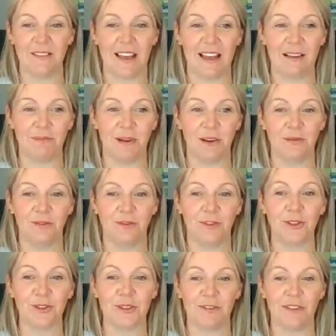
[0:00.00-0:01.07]
in there in about
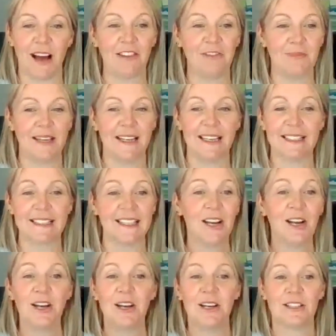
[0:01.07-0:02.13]
45 minutes.
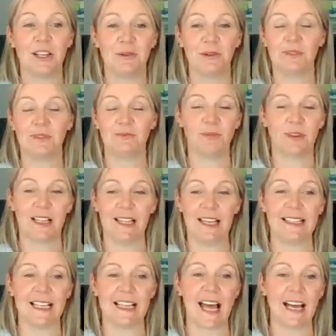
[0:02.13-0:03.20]
So
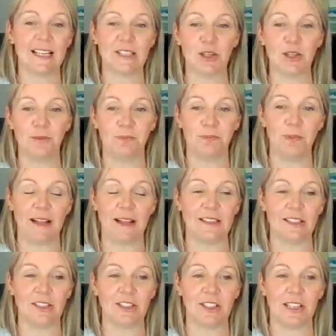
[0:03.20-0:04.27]
cleaned her legs up,
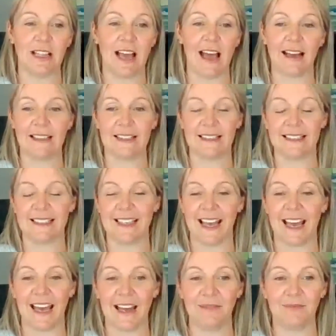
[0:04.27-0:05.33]
bandaged her legs,
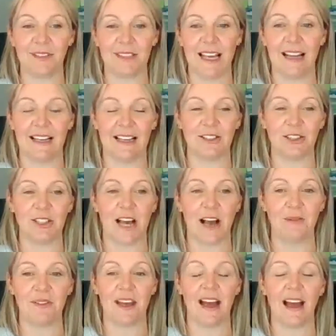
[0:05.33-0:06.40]
sat and had a
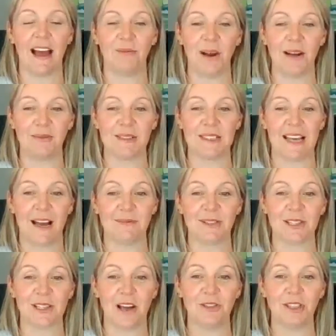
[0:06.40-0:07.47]
chat with her. And when it was time
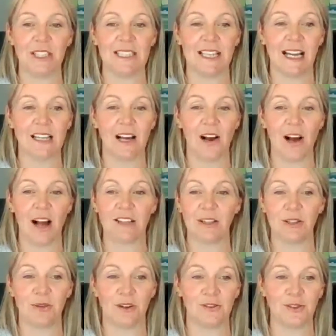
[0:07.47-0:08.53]
to go, she said, "Oh, I
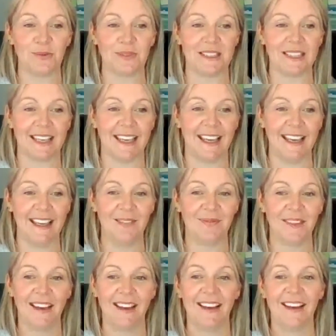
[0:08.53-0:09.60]
don't know what I've done with the key
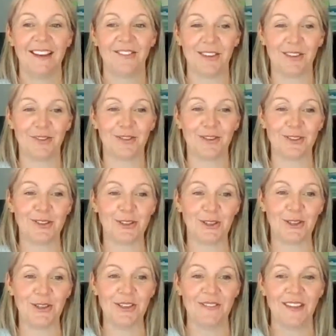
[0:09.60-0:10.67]
for the front
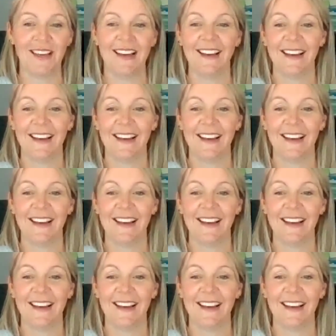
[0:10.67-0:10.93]
door."